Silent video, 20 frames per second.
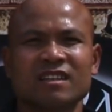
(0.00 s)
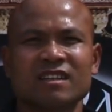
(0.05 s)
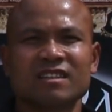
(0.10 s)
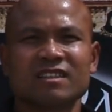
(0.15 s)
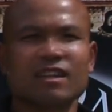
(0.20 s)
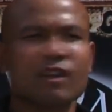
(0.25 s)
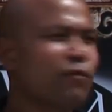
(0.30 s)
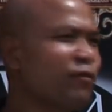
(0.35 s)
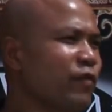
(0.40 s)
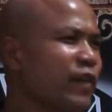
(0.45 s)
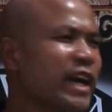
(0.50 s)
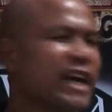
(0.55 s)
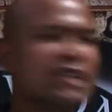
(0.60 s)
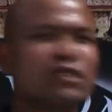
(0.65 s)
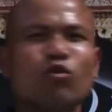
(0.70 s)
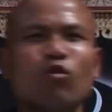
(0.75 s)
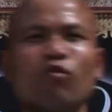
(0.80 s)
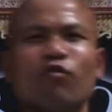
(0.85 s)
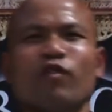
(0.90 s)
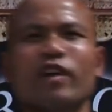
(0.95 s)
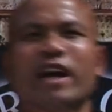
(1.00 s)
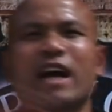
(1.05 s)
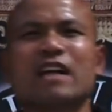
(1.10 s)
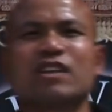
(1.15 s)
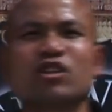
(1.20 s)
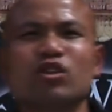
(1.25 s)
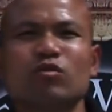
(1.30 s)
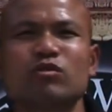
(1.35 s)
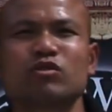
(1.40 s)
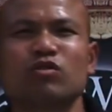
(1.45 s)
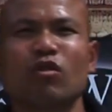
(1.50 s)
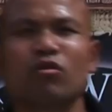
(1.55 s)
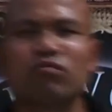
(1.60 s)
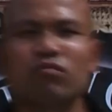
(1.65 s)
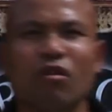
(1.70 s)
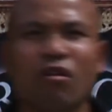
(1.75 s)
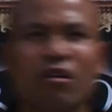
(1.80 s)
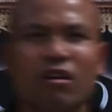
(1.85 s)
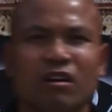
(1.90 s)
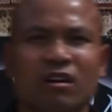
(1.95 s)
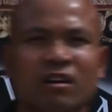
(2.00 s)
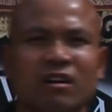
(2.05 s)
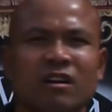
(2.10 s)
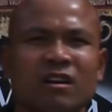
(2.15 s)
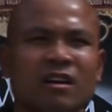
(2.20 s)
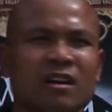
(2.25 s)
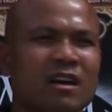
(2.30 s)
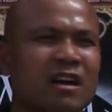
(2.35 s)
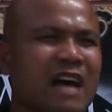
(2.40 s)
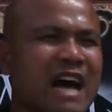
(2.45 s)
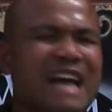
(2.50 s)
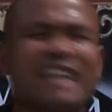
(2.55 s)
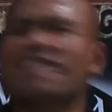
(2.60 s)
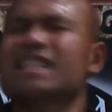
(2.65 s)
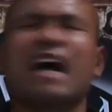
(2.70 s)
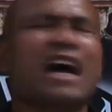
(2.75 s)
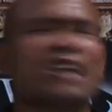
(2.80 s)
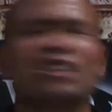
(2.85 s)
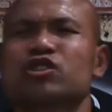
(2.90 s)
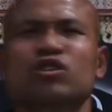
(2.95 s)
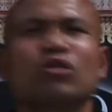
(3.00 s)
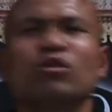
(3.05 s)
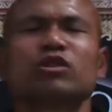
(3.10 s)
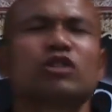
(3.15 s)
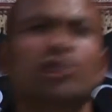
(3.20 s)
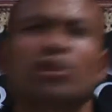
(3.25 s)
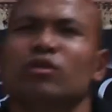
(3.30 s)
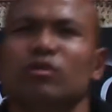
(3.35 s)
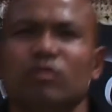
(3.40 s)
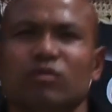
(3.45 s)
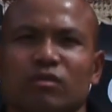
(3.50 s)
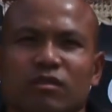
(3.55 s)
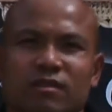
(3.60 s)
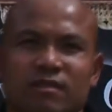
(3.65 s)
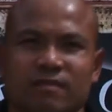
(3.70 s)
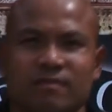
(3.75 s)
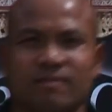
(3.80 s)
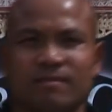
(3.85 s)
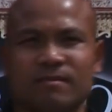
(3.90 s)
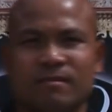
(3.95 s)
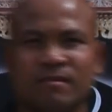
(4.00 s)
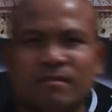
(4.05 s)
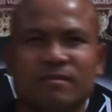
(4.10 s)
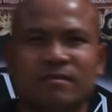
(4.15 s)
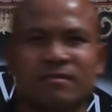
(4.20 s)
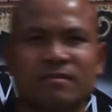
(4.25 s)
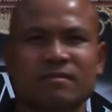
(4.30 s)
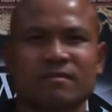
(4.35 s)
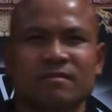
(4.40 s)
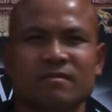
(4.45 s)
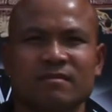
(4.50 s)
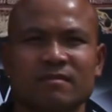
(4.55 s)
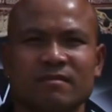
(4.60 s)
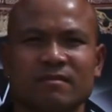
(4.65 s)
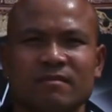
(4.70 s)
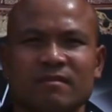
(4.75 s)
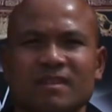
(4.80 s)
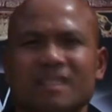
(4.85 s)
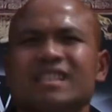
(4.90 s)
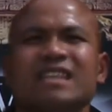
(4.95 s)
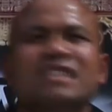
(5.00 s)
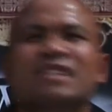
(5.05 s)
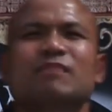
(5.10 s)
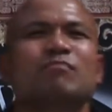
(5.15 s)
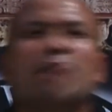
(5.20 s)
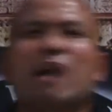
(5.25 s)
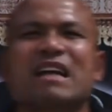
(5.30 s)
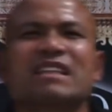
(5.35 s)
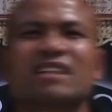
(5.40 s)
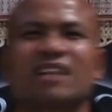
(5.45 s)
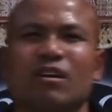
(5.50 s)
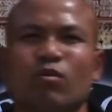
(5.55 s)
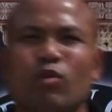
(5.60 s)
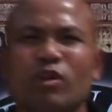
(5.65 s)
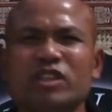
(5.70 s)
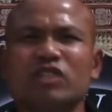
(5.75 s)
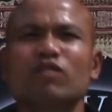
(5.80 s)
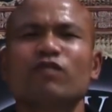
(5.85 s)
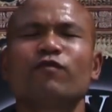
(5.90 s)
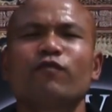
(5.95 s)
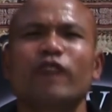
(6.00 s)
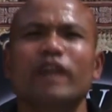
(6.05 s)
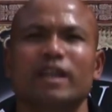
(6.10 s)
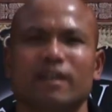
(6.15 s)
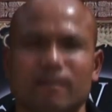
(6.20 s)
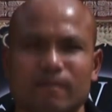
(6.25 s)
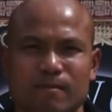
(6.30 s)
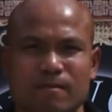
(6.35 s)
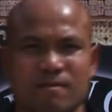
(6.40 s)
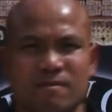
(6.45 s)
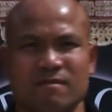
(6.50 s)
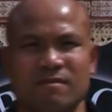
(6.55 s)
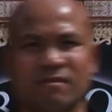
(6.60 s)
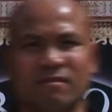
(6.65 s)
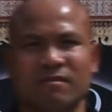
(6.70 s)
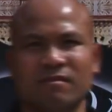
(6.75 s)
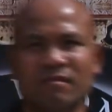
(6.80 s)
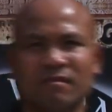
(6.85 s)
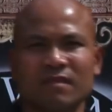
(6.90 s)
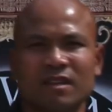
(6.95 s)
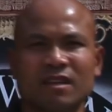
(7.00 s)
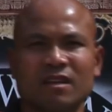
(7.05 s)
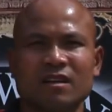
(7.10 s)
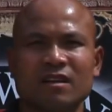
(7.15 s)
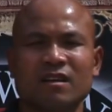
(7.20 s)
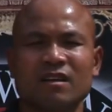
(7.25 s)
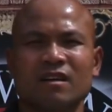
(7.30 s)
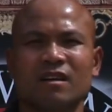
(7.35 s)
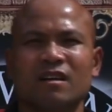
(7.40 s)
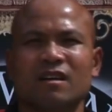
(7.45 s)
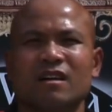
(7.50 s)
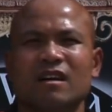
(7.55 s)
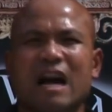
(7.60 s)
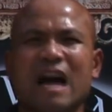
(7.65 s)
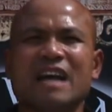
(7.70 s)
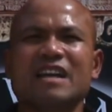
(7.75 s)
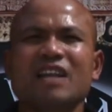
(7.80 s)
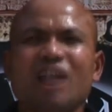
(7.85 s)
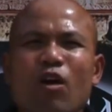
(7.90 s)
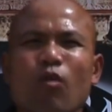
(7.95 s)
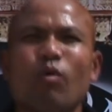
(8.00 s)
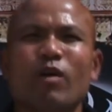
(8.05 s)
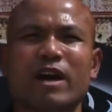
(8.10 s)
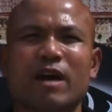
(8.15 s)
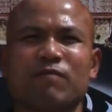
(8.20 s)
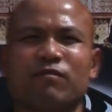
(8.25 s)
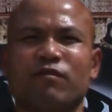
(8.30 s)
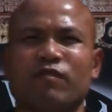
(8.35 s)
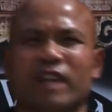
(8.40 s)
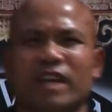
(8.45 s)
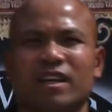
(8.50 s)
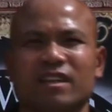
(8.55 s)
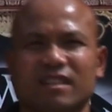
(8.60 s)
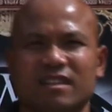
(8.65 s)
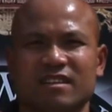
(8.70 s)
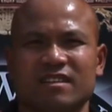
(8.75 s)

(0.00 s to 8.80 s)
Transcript: They think it's all thing I do is all wrong. And that's good too. Doesn't matter what you think. I know what I'm thinking.